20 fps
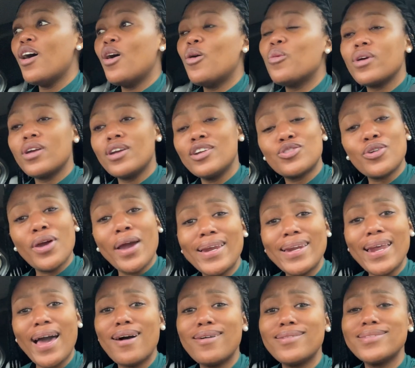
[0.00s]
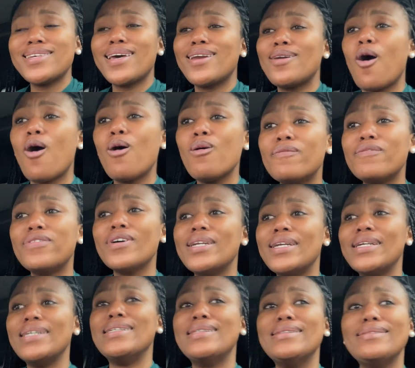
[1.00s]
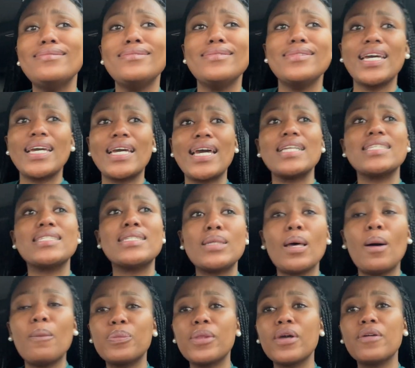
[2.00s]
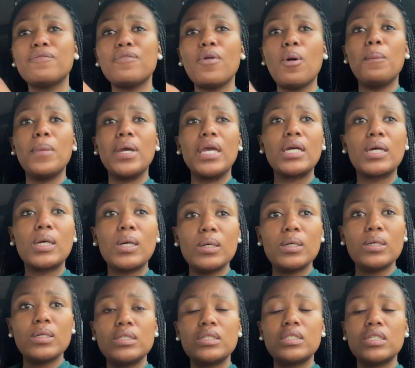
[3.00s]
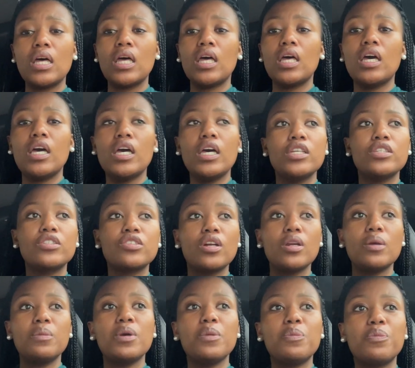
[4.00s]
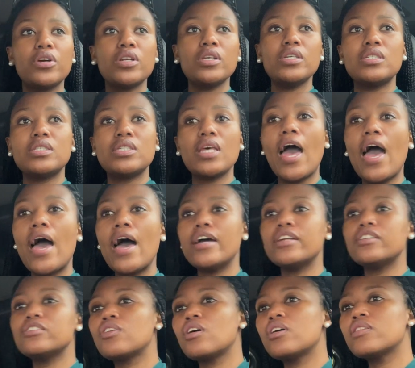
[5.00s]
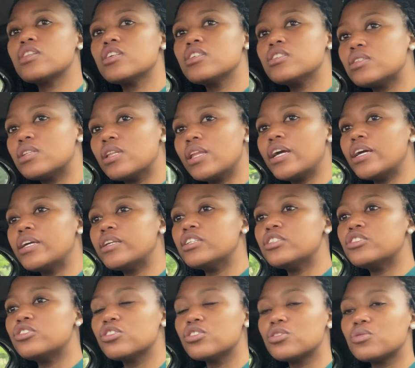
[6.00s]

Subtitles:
gonna try it out and hopefully they got something for me, because it's gonna be pretty sad. Marcus made it into on the